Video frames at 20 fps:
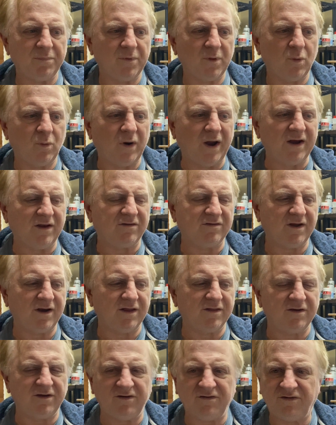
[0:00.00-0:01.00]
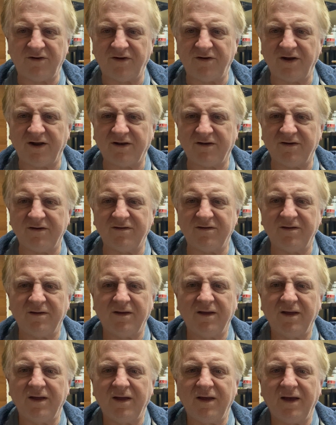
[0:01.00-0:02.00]
rates out of these detectors,
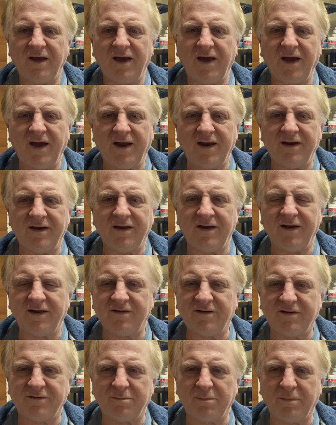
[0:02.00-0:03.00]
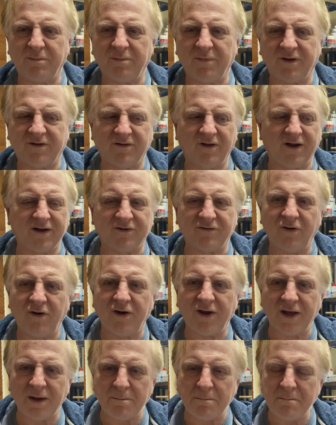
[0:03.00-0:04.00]
and it's like
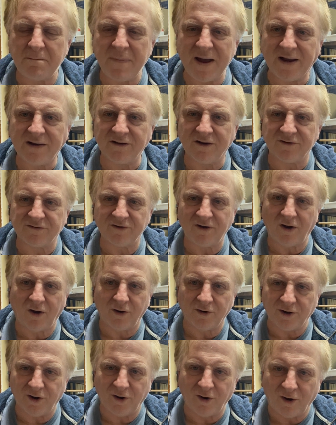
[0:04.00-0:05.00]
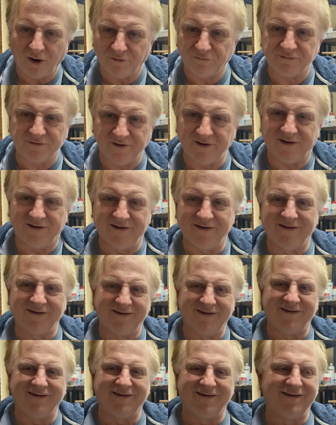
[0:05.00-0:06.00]
turning a magnet on and off.
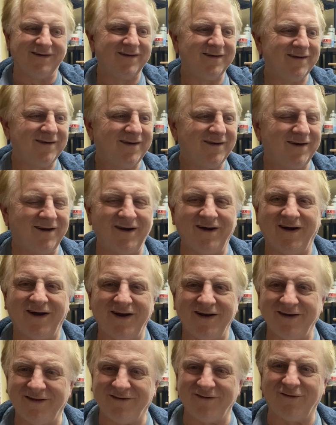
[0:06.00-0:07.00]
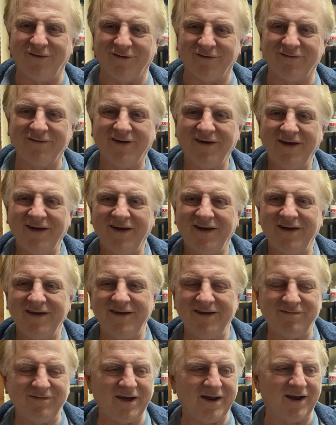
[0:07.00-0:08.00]
Right? Sort of,
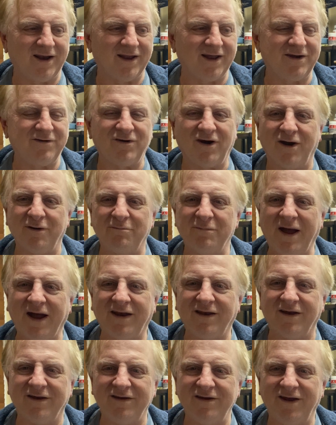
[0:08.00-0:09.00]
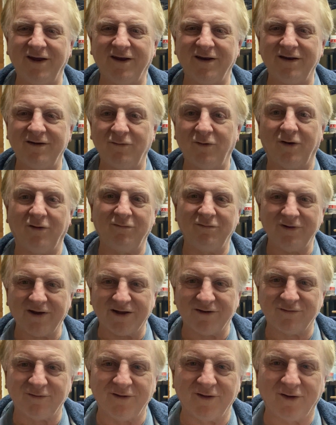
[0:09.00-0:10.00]
if you had an electromagnet, you could, well,
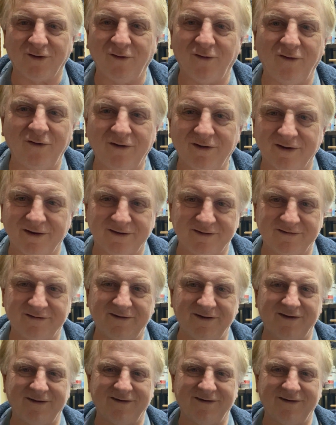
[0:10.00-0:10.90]
guess what the coil is,